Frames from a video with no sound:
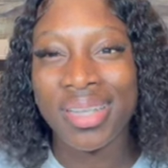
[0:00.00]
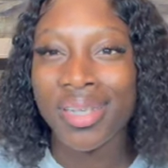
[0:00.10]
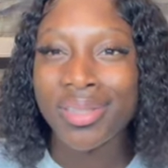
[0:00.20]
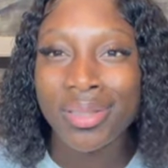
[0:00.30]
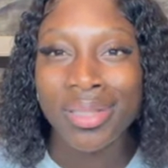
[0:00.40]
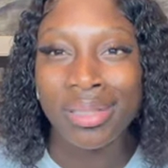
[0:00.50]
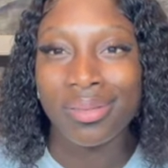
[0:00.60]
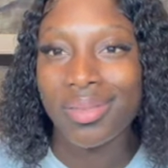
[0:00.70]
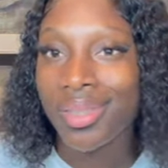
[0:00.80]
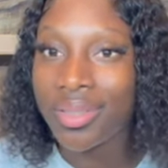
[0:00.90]
little,
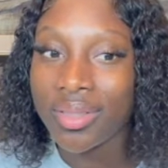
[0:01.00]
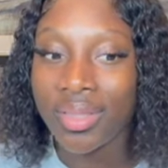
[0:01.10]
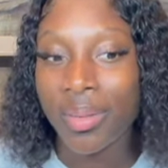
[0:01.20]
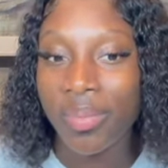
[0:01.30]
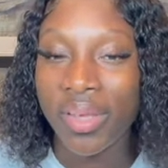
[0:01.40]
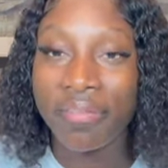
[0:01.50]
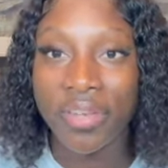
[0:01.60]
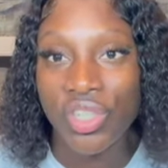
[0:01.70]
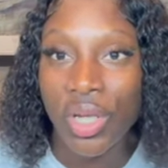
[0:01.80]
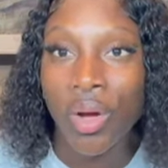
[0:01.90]
something
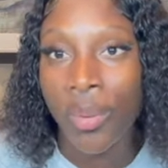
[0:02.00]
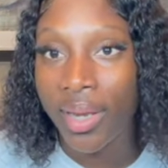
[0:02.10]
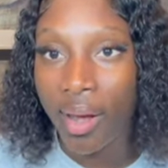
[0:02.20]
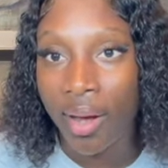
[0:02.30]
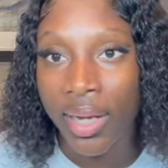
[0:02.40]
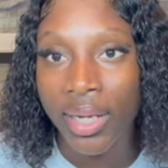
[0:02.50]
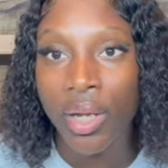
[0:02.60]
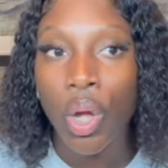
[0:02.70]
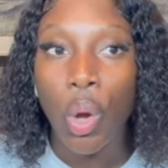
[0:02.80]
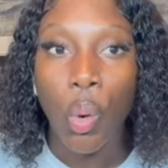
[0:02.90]
fishy going on,
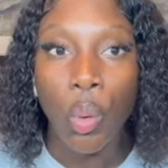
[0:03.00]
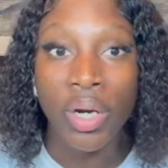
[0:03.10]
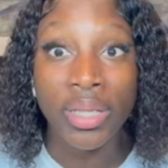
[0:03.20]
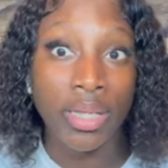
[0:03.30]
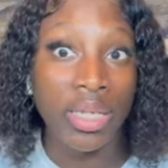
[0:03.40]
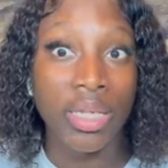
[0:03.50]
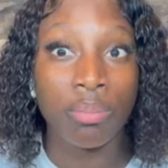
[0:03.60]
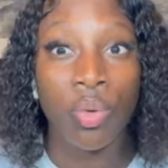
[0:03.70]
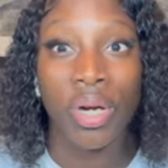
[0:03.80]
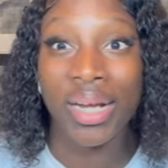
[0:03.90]
or they need
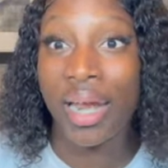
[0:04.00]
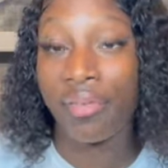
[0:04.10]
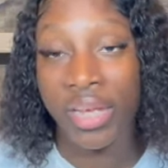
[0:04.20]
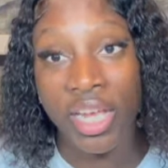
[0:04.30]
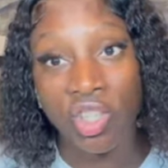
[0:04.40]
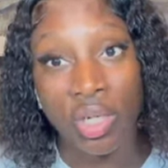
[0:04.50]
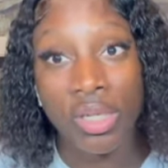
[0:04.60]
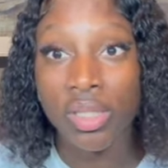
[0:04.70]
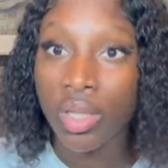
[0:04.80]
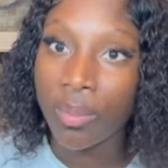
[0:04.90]
more clarification
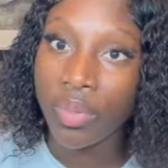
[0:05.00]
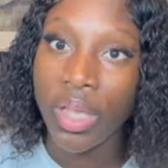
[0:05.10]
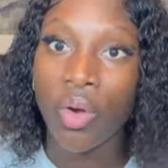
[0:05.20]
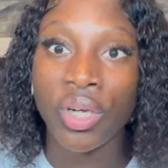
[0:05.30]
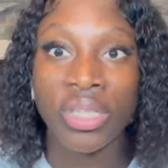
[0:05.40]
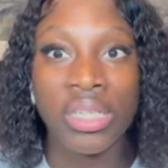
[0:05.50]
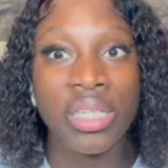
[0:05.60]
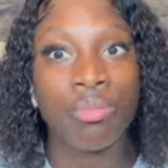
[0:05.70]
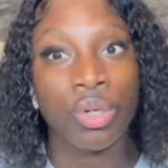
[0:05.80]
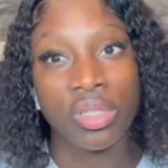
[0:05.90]
on something, or they
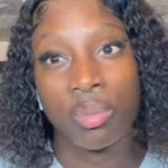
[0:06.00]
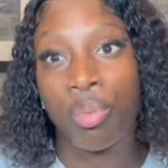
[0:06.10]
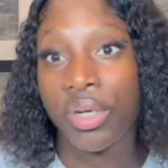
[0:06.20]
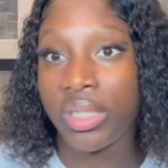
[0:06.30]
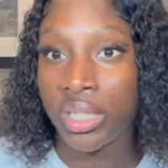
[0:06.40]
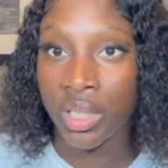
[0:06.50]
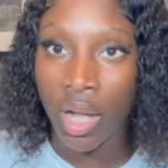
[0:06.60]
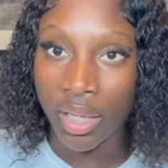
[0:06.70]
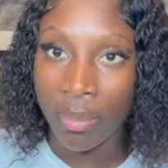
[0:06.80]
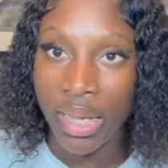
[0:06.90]
need more supporting
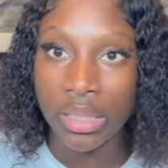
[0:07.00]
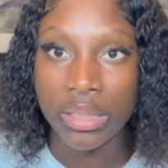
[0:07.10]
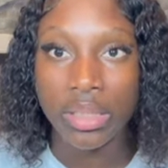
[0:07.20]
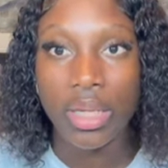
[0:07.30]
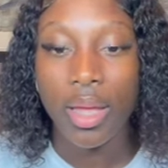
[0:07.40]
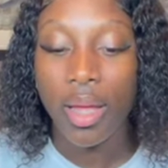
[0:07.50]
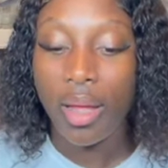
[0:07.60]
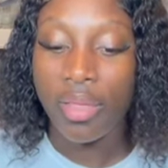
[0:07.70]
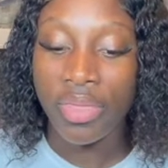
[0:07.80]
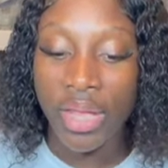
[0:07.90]
documents.
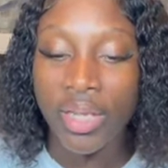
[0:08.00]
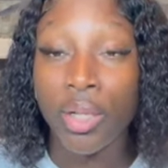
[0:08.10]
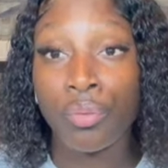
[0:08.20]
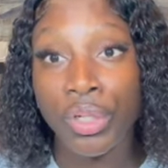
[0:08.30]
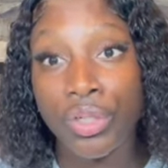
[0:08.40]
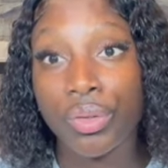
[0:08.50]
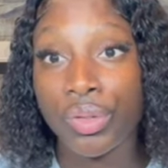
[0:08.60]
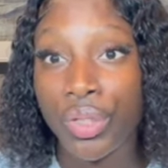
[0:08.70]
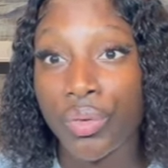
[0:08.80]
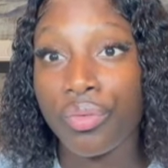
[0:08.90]
Then they'll reach out
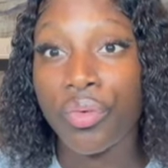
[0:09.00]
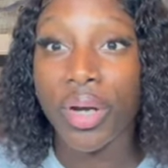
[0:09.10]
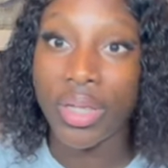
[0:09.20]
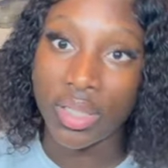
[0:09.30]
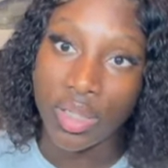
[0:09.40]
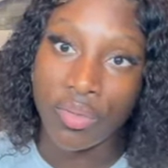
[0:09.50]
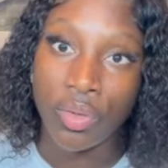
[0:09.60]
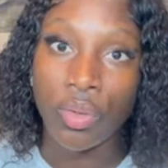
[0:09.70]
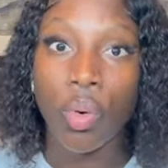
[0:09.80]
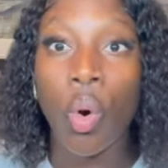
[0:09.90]
to you for an
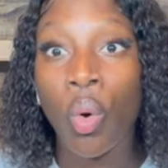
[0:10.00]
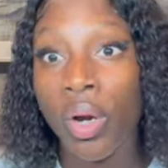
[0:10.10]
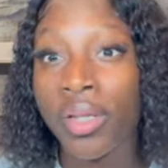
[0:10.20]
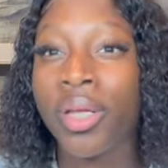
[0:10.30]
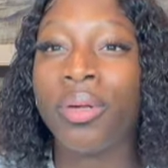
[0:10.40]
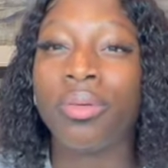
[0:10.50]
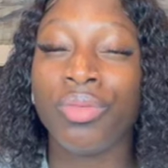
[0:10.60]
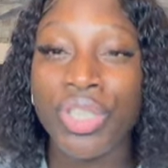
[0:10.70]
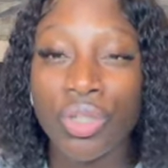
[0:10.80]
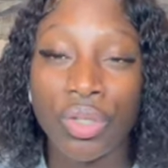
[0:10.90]
interview, or they'll
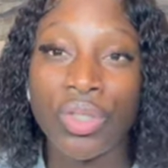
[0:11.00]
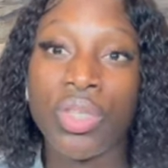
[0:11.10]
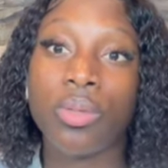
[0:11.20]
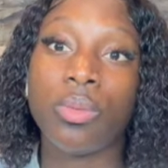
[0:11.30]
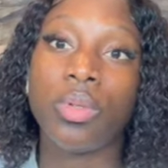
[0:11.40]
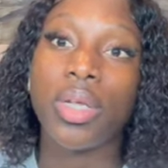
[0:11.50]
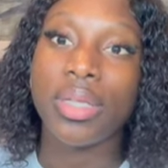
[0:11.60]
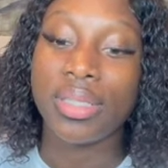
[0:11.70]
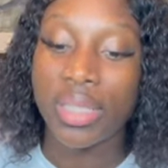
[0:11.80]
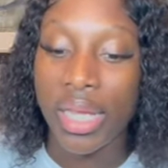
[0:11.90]
reach out to you
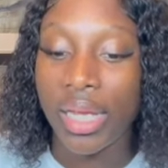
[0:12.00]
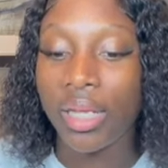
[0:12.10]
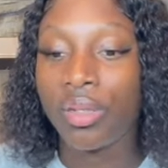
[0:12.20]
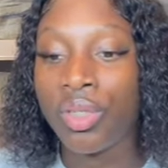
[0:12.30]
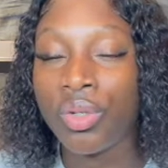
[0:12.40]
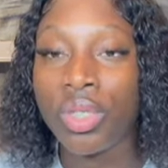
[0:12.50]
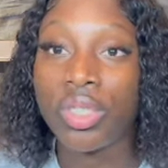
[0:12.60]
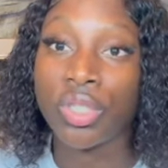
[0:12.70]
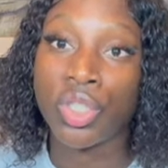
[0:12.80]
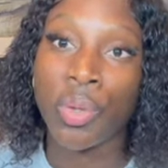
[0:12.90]
saying you
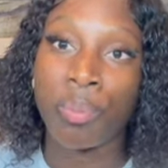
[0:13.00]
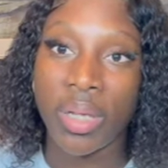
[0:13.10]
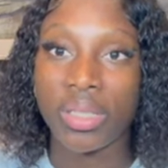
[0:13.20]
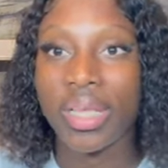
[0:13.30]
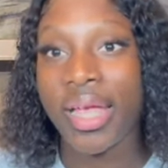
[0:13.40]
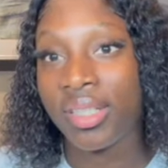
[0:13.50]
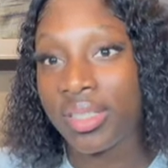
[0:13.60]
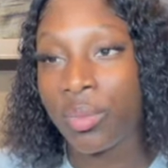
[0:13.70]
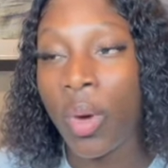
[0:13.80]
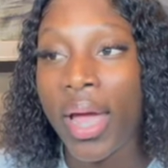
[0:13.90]
need to submit
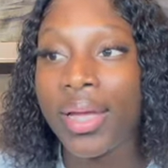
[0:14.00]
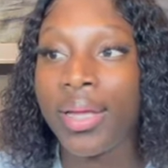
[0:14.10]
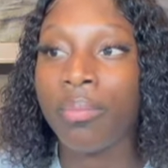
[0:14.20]
X, Y,